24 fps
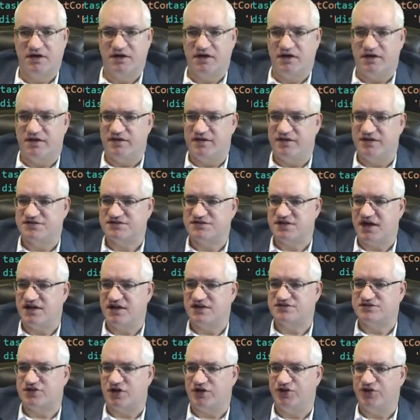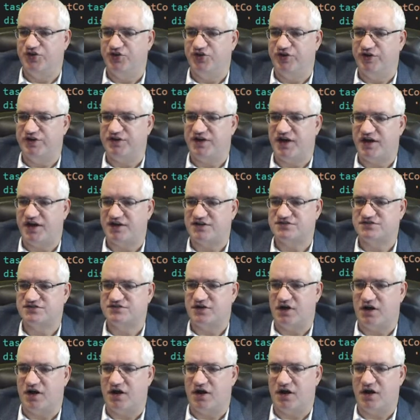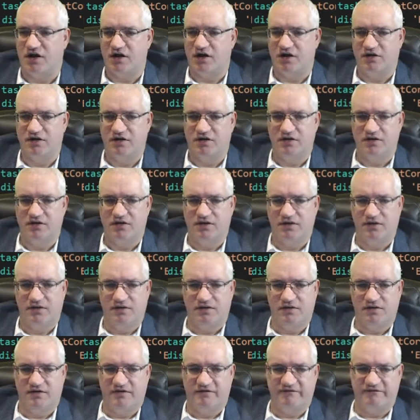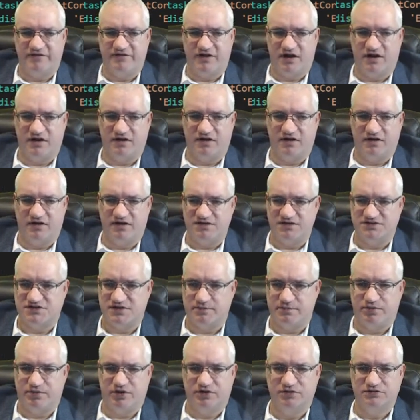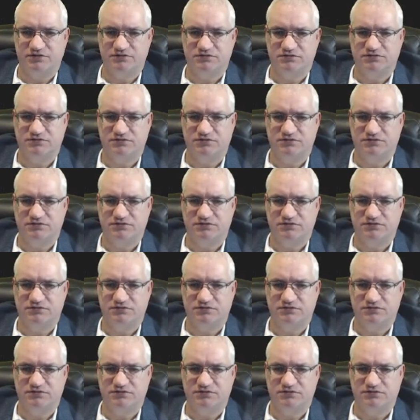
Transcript: in this case, our unit tests are fairly simple,